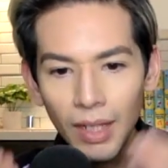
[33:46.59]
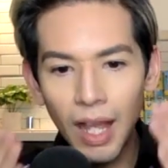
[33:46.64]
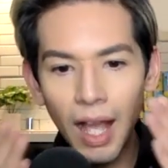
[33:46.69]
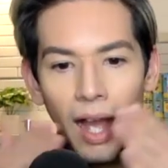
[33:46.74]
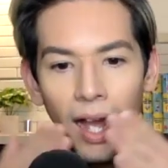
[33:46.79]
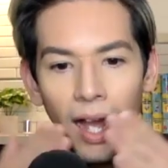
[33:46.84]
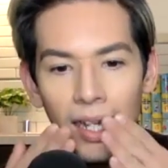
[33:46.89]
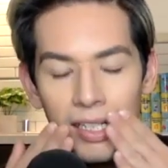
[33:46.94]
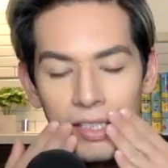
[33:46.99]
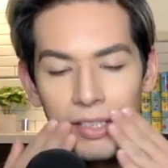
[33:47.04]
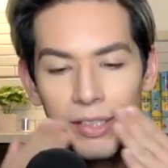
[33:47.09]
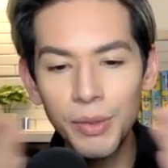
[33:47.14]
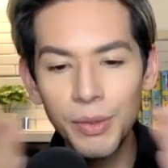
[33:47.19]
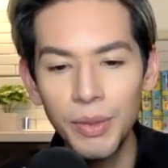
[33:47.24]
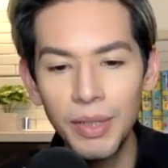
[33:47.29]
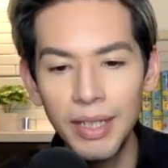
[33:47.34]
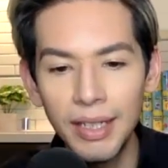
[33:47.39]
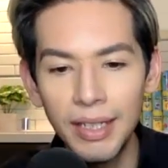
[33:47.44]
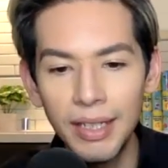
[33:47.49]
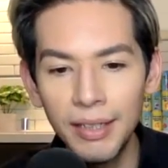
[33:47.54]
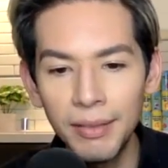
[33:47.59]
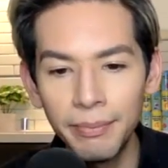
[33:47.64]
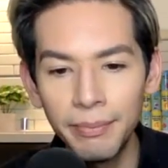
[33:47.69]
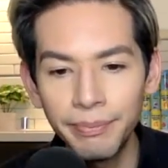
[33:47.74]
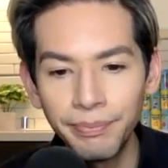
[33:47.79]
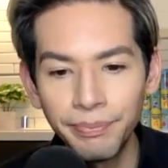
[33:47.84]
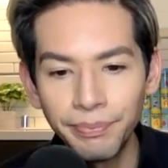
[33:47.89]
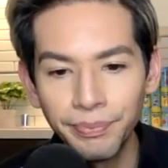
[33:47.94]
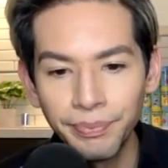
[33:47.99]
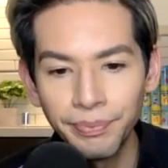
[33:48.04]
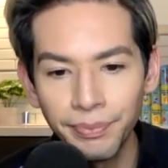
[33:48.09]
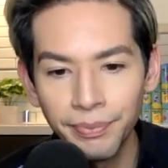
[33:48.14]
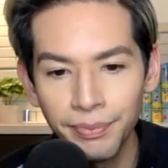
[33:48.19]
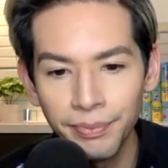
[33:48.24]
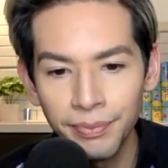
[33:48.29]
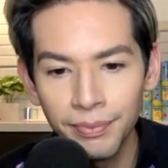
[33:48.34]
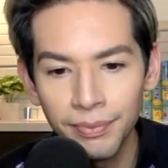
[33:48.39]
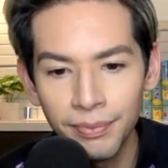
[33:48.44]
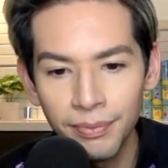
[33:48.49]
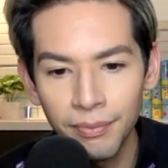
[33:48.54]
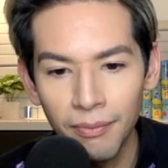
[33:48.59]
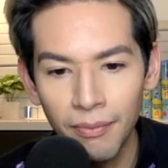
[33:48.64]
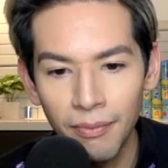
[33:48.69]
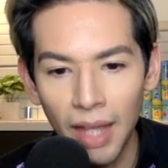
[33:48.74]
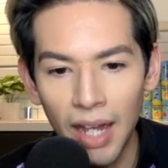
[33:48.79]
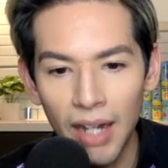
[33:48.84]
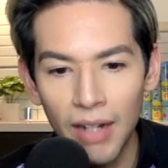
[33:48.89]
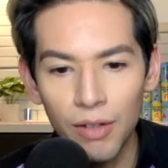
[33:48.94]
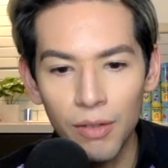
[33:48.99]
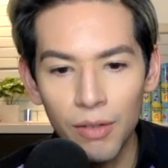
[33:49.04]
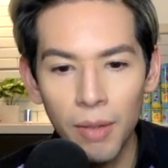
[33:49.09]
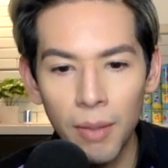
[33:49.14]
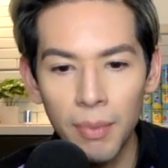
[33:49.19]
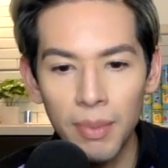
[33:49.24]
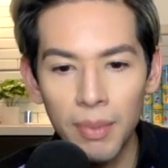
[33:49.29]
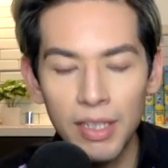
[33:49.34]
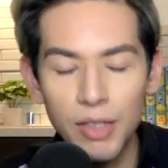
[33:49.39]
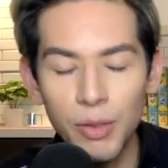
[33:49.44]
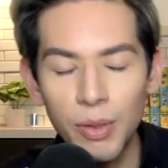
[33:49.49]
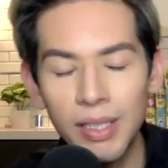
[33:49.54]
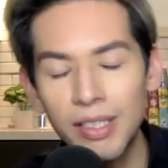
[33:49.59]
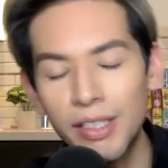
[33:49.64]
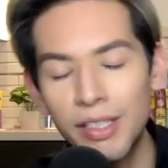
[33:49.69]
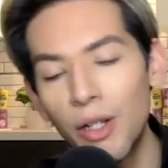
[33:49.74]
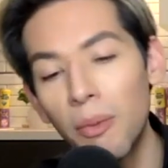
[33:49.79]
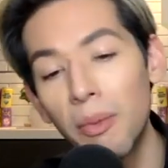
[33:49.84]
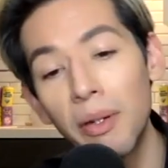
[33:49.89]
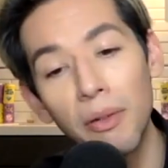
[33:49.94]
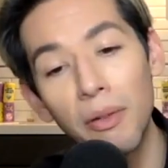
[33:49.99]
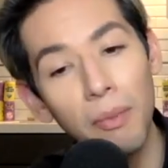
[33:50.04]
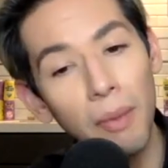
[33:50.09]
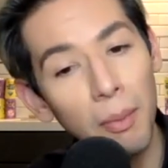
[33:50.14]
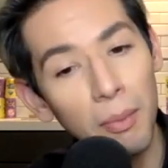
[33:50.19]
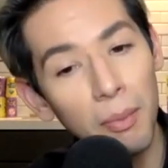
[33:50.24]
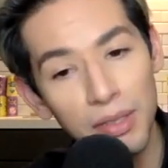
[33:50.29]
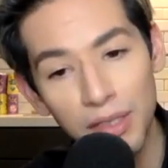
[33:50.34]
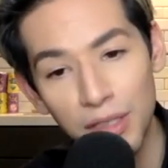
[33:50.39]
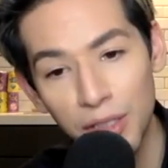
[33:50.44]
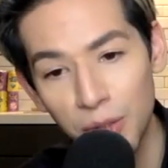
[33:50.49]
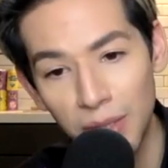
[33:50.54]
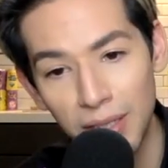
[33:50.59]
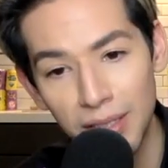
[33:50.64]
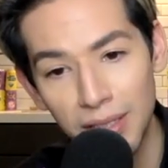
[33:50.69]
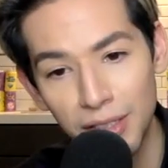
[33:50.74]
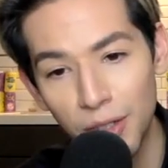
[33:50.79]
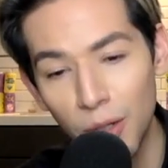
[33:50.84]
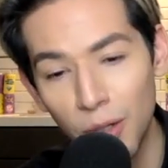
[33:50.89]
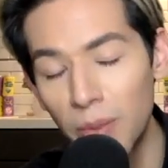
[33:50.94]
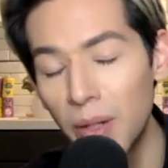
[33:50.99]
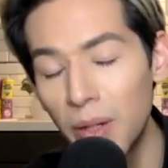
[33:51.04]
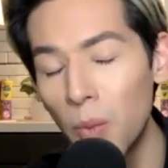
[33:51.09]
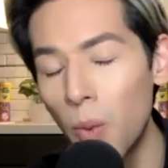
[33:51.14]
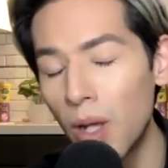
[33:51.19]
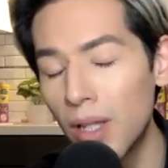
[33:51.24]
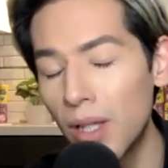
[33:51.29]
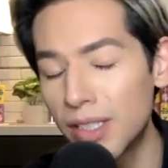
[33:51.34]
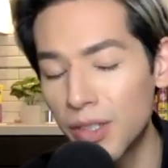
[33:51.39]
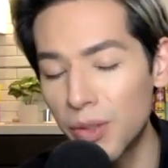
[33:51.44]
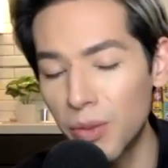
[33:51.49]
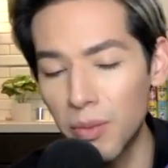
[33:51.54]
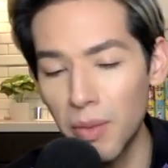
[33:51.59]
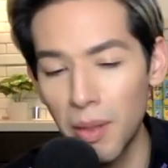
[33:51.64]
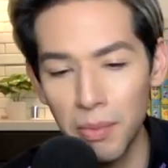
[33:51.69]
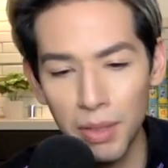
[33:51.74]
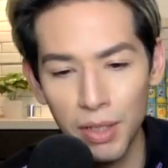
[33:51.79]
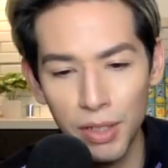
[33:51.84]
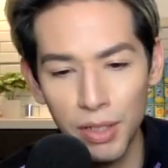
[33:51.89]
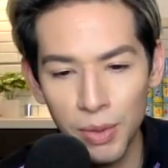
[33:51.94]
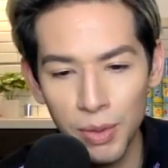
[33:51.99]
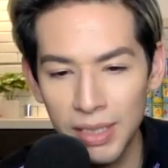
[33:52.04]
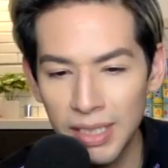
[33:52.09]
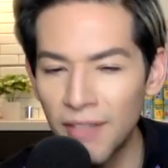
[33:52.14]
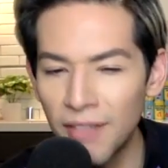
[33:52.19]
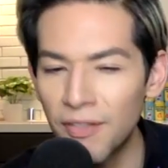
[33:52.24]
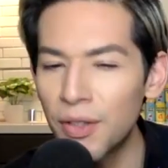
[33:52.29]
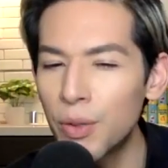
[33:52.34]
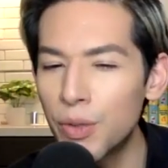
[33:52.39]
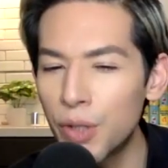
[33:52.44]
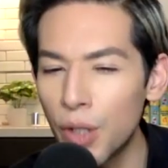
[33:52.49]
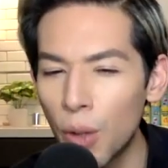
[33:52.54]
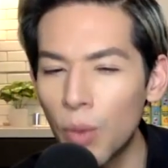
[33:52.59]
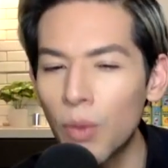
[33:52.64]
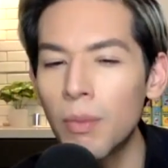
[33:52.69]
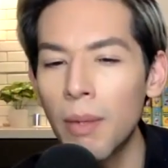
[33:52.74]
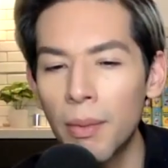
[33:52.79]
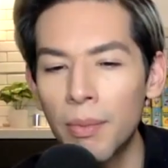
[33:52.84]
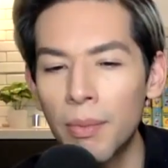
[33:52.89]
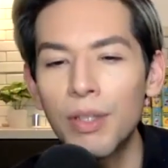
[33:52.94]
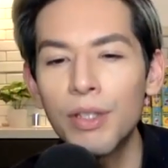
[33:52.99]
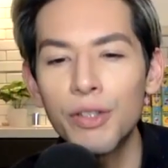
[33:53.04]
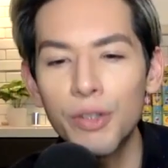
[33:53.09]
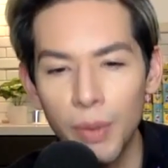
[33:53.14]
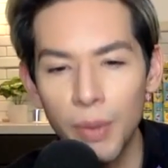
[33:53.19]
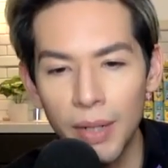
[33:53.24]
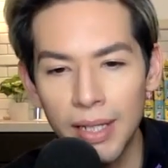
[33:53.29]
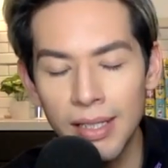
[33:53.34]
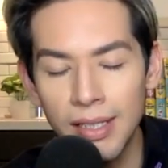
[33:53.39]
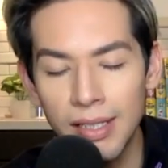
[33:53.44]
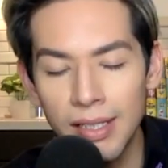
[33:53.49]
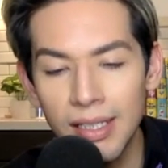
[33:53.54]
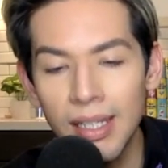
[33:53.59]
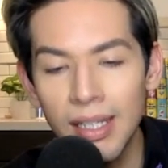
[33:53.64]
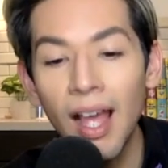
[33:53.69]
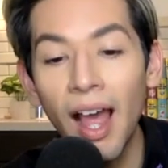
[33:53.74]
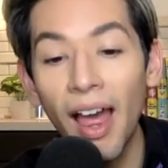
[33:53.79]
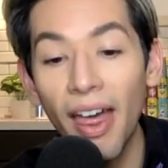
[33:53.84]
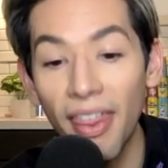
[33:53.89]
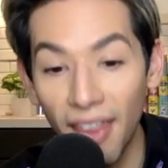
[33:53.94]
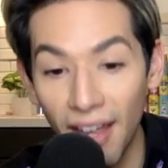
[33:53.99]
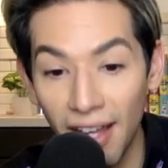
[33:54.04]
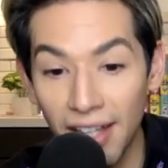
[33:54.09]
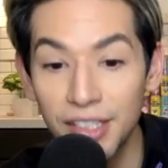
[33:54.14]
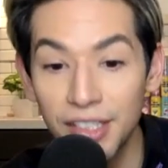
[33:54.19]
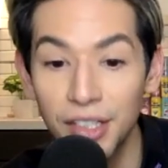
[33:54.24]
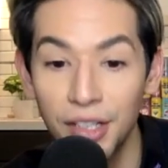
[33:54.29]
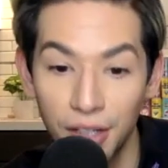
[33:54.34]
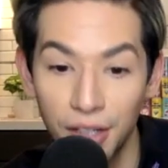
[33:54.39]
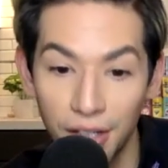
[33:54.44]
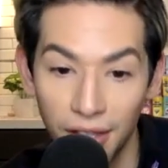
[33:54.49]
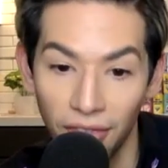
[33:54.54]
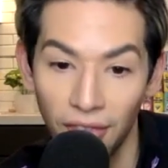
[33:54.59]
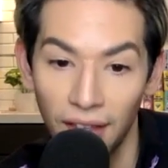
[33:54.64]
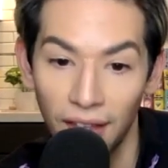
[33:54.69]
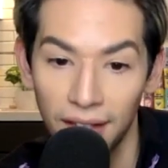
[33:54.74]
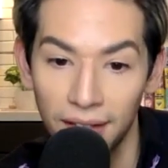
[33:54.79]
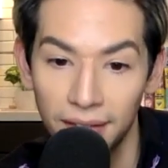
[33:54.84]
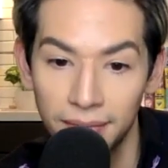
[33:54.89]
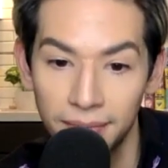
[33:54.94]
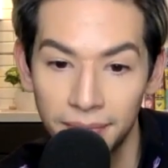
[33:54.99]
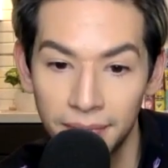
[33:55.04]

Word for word: I Suki. I don't remember the twins. Nobody remembers the twins. Nobody wants to remember the twins. If you don't remember the twins, that's a good thing.